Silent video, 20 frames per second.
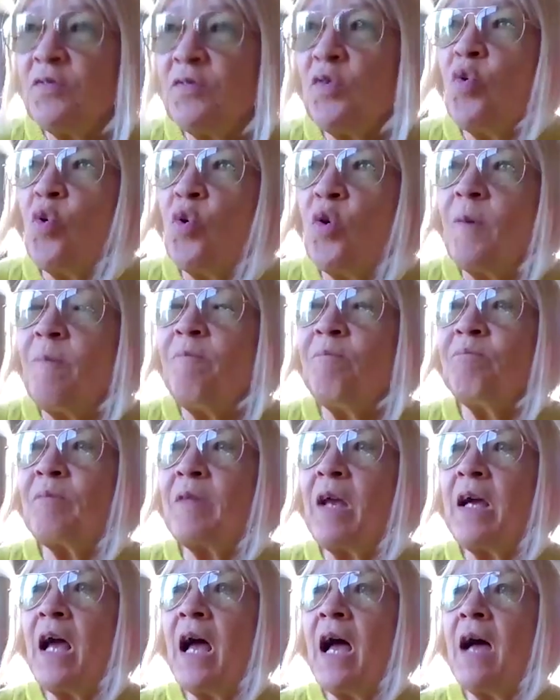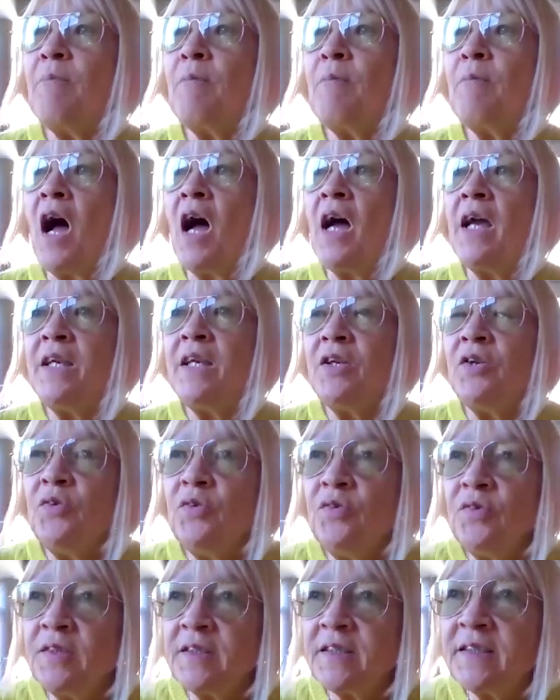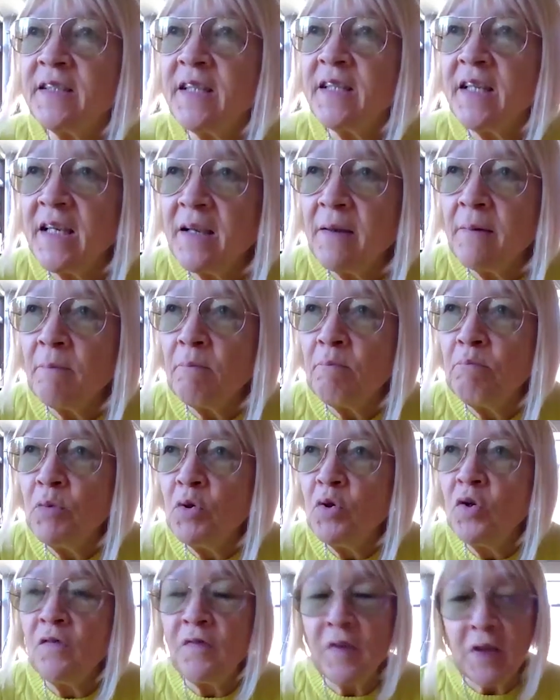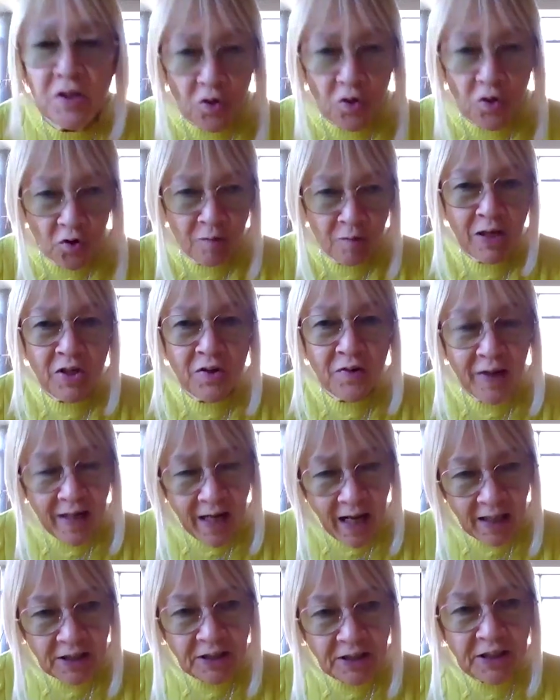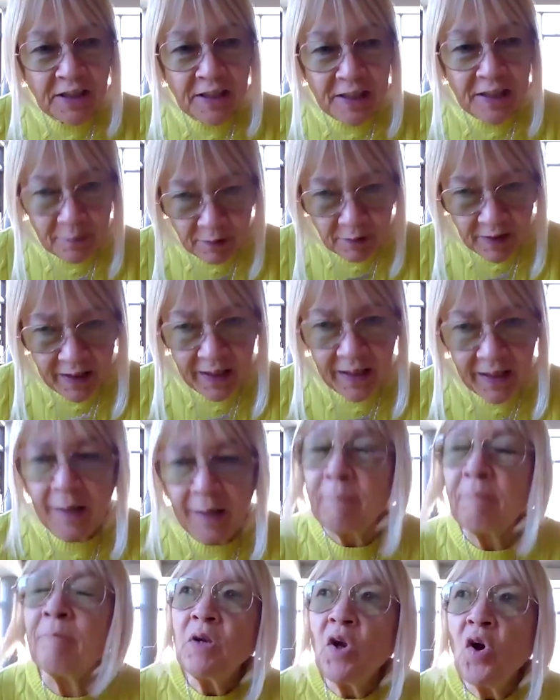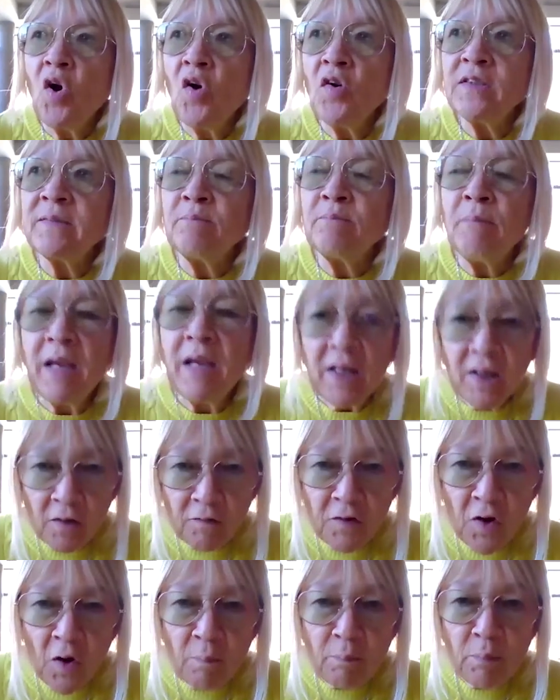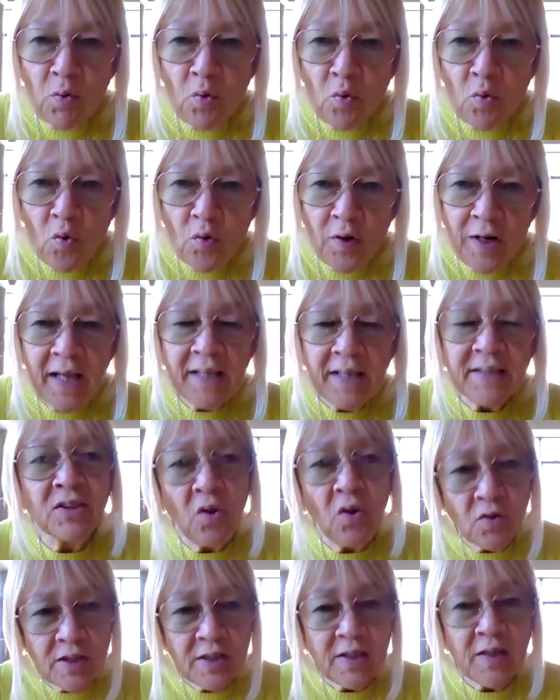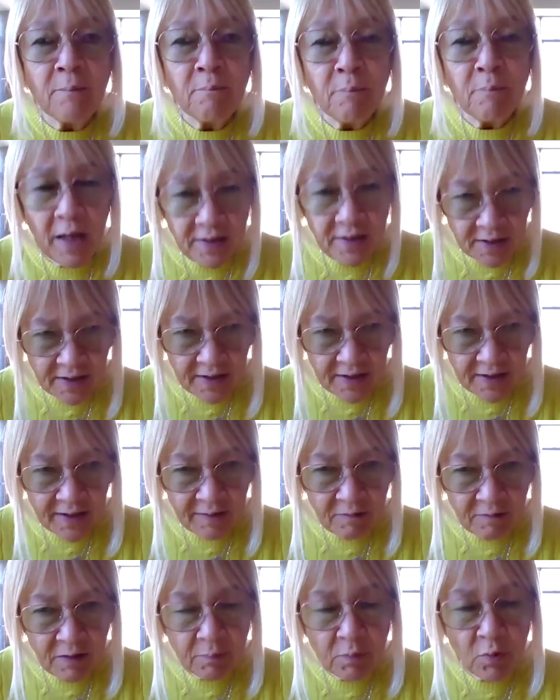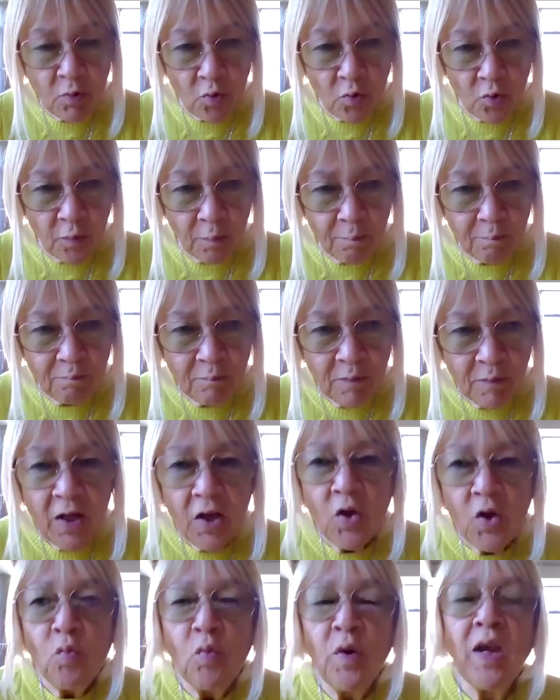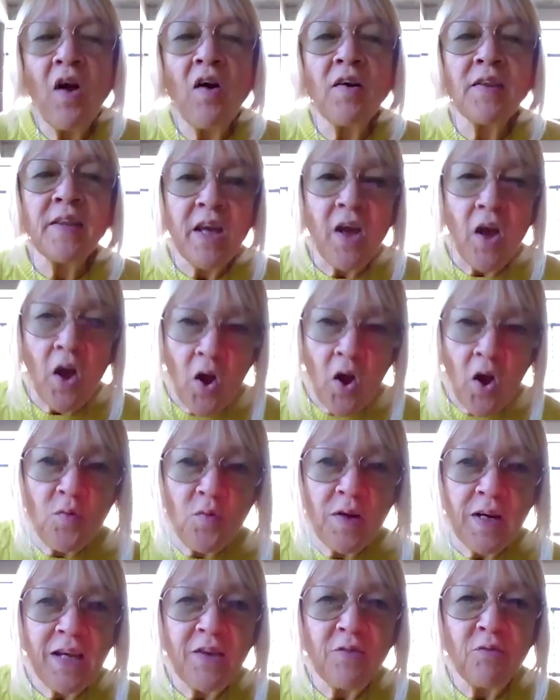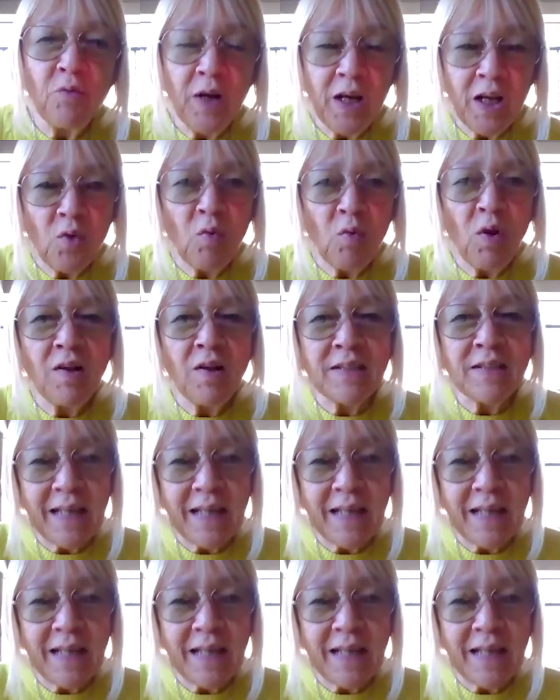first of all, I use the movie documentary analogy deliberately because Make Love Not Porn is not a competitor to porn. We are the only real